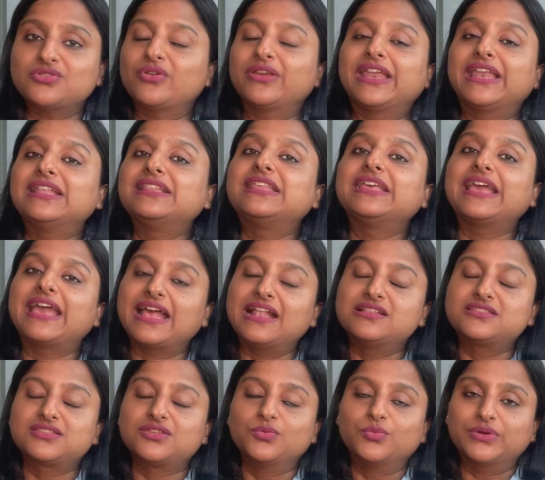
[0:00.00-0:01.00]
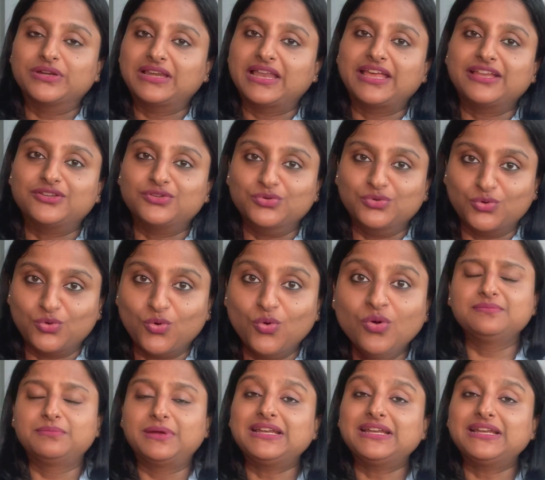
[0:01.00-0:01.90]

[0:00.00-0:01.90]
or anything else you would like to know.